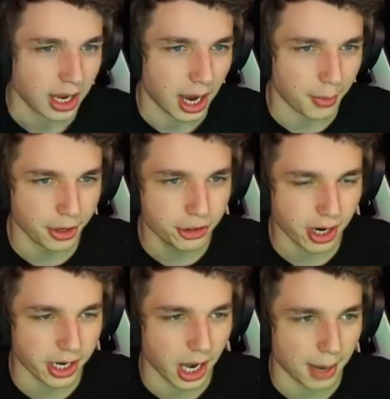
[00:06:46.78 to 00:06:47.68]
I want to
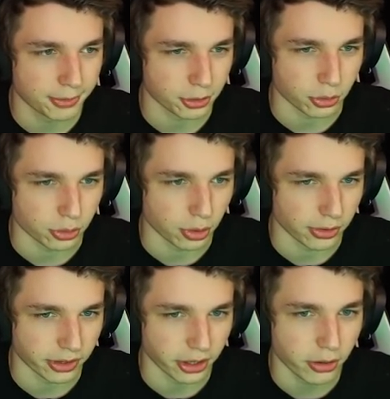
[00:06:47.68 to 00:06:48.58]
try an obstacle
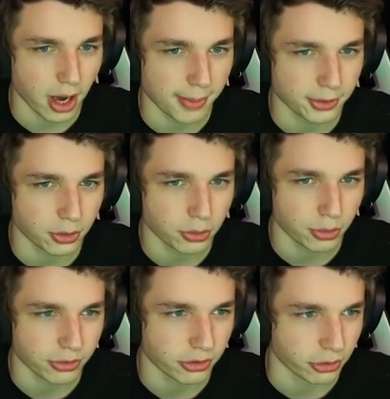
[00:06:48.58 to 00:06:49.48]
course. I know obstacle
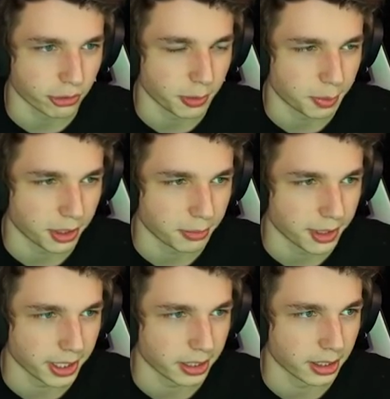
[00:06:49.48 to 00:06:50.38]
courses used to be pretty
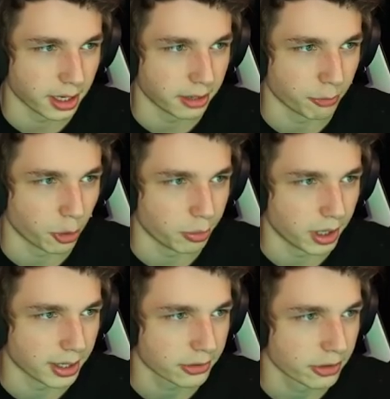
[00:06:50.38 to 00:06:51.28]
big in Roblox.